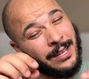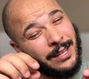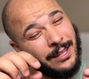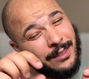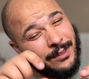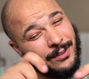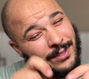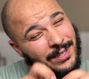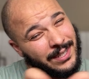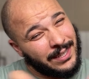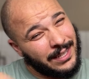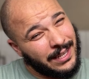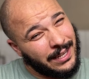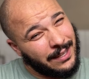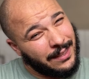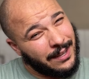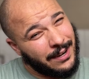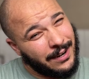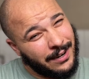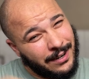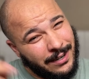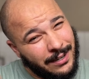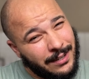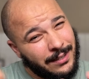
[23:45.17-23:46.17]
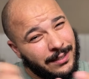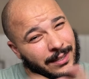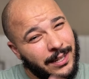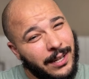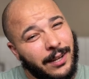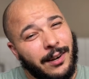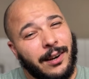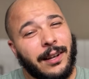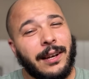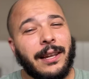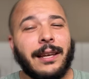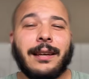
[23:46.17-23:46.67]
There's a link there. Click
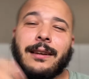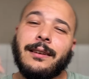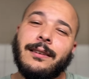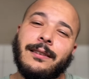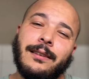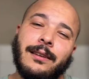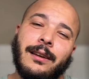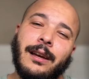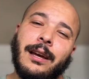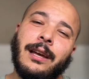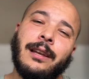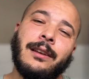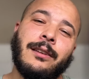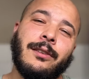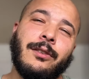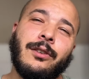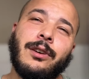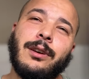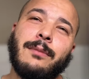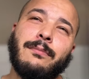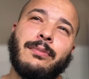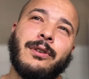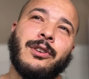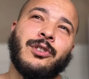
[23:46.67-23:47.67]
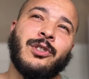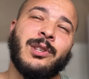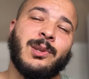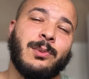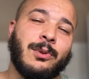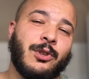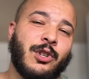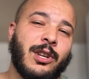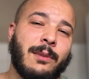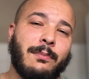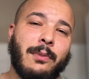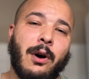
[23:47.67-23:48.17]
on it, and you can purchase. We
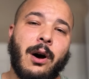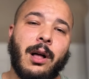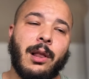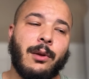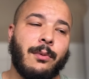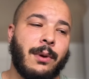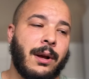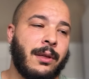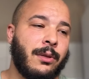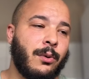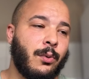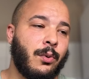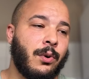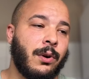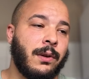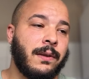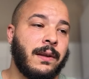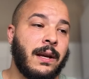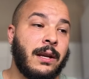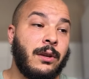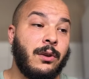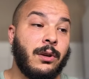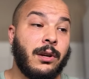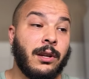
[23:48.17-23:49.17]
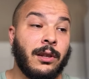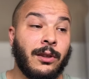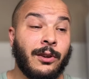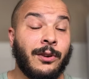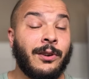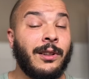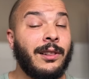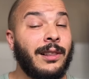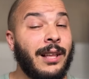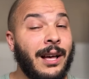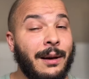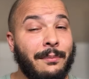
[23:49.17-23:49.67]
ship all around the world, and you can learn
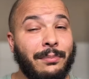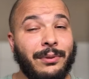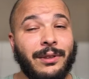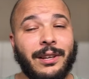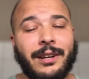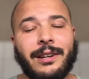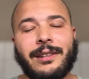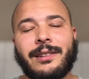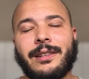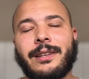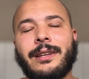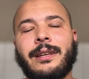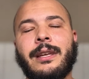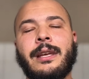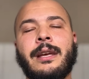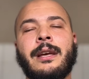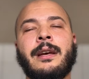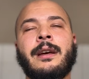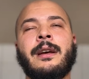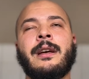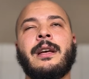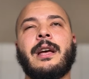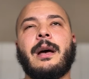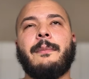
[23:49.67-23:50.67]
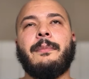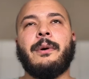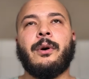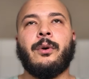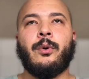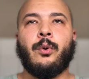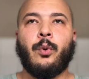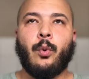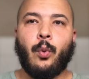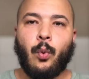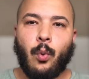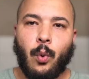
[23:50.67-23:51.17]
a lot politically about
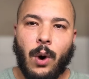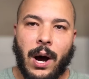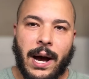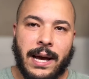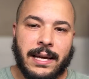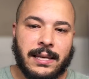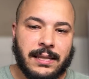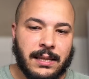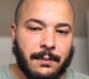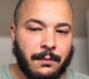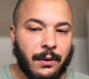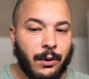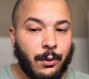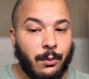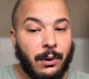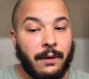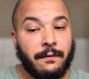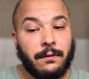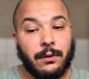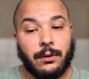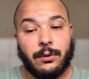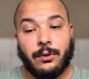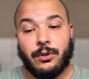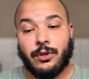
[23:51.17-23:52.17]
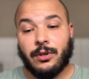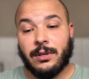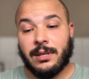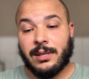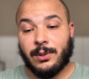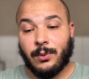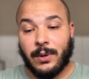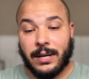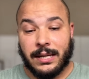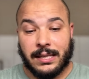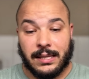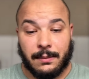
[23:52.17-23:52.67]
why some of the revolutions,
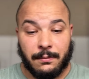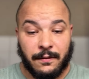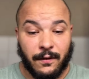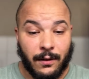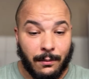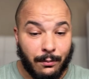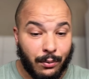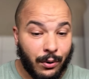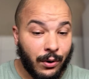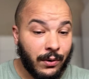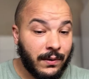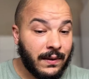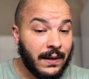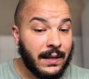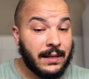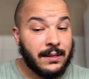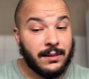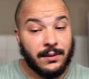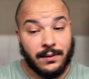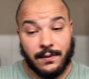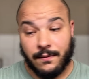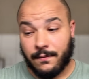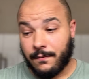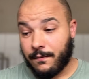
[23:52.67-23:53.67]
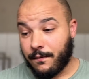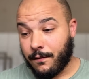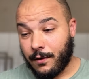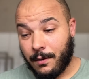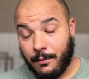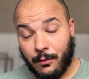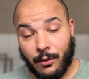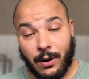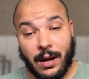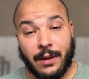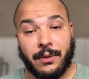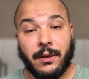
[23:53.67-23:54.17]
why some of the protests
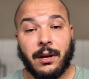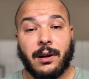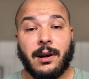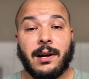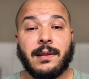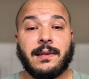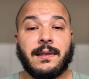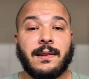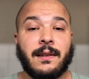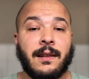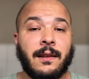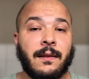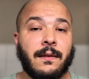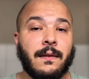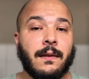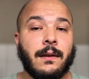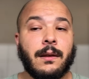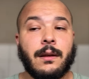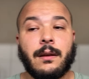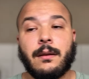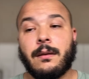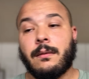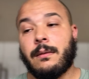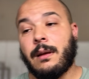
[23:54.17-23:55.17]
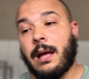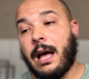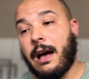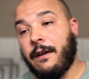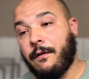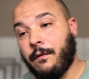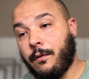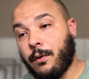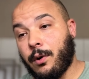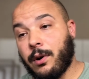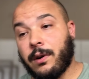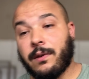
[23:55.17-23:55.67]
from around the continent
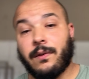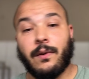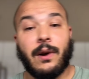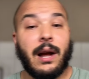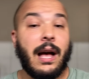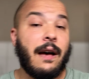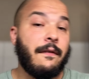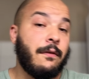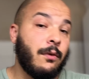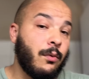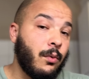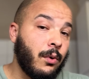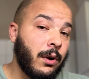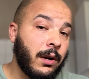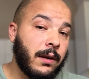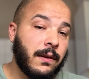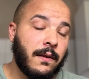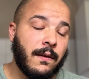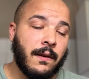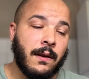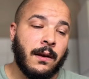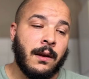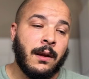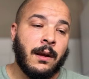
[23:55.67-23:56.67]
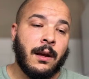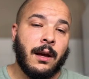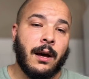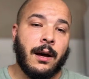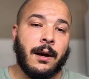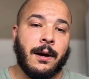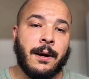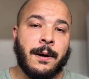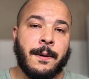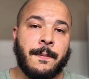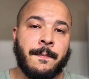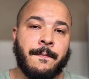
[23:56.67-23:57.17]
have worked or haven't worked.
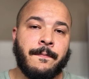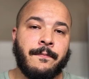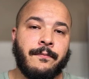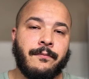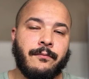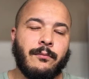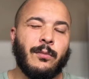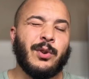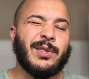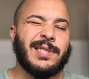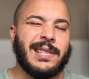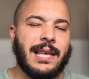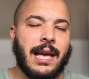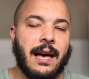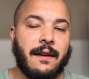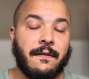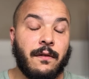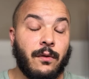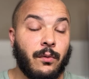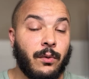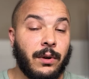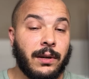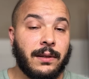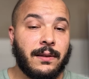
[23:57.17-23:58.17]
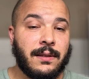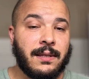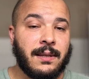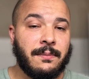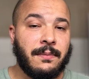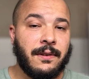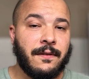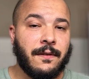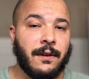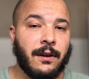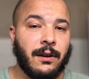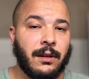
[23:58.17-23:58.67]
Mostly haven't worked, to be
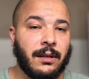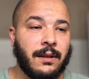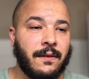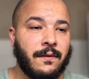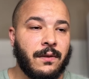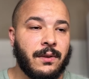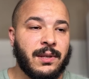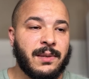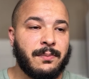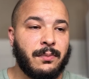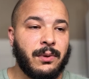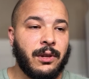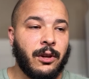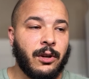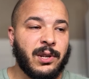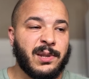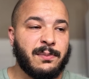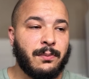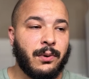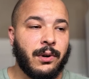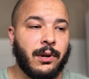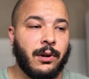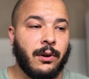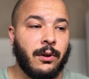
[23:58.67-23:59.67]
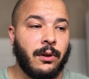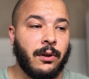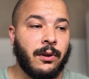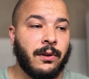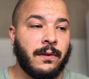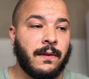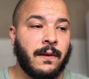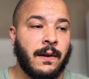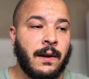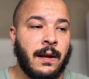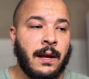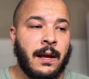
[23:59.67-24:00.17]
fair. I'll give you a little spoiler
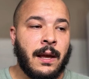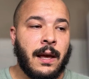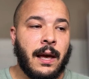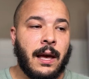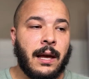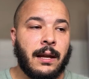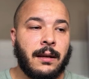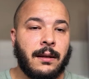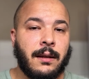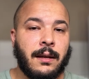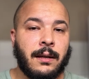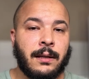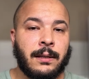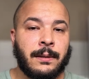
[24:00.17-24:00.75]
alert. And